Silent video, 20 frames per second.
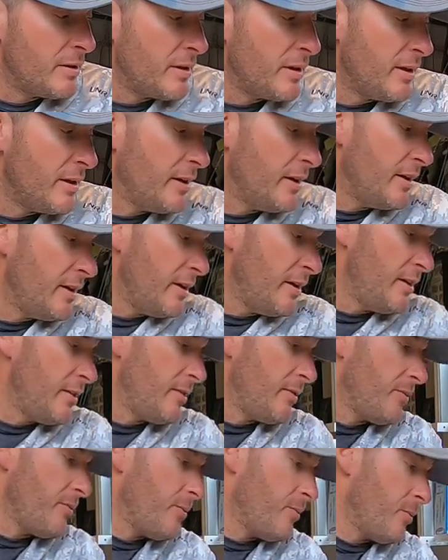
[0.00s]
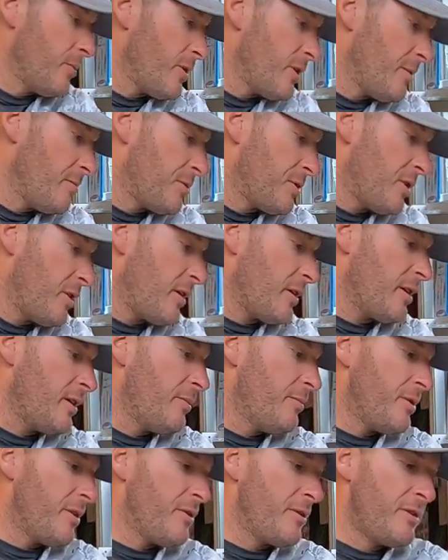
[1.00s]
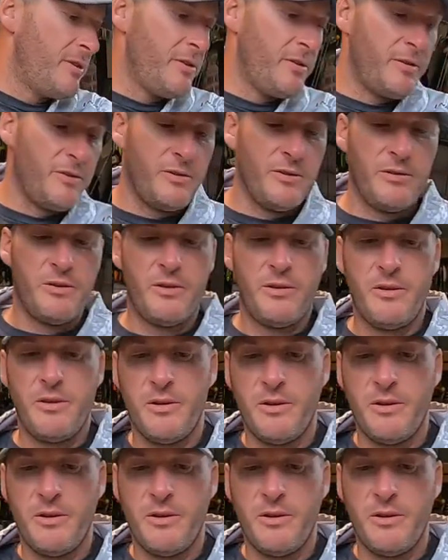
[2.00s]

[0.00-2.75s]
And what I'm talking about here,